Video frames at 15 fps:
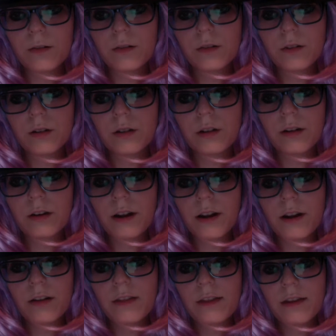are
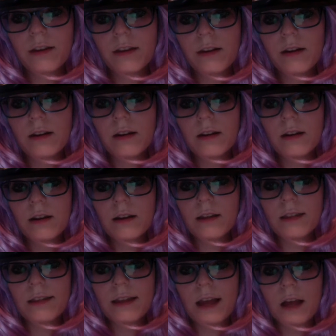greater than
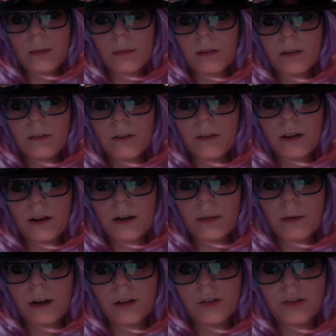the atmosphere
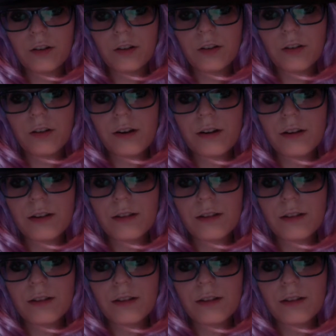pressure surrounding the